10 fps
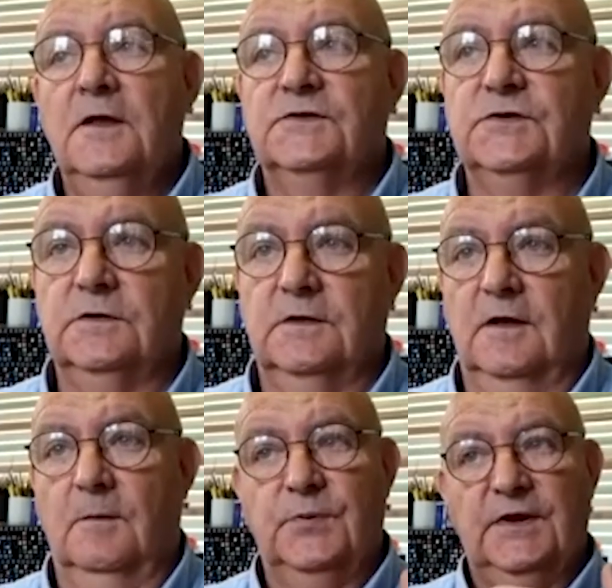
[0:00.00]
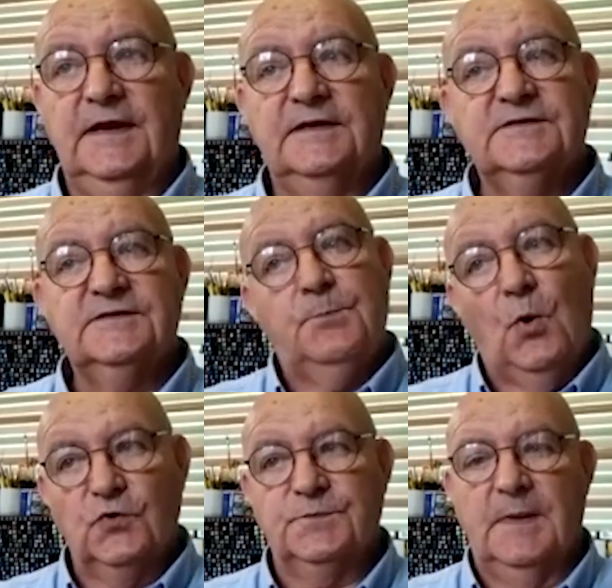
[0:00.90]
So, but it is a
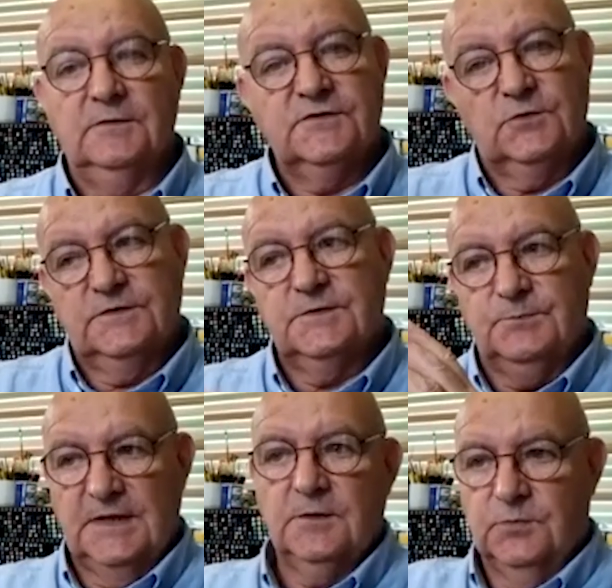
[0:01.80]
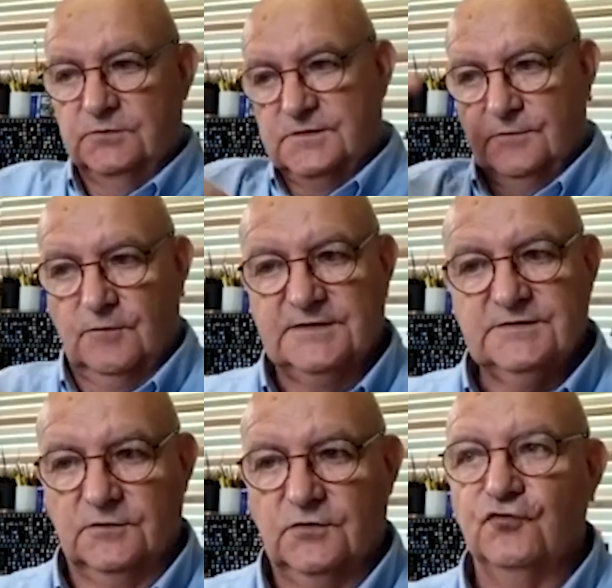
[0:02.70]
port mill, so it's applicable to the rest
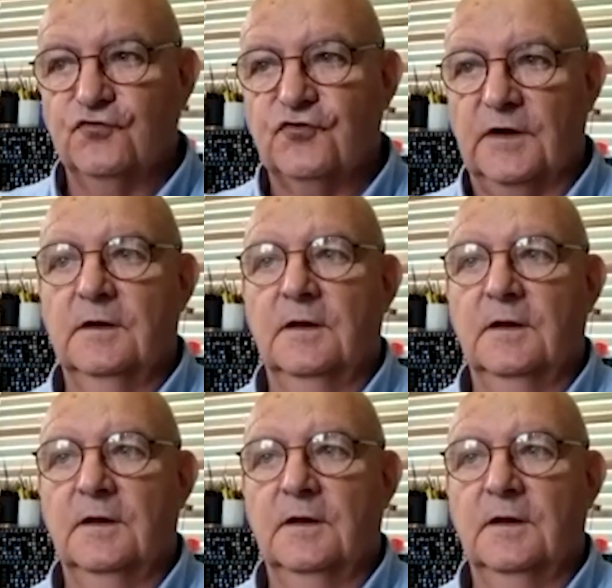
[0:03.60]
of the country.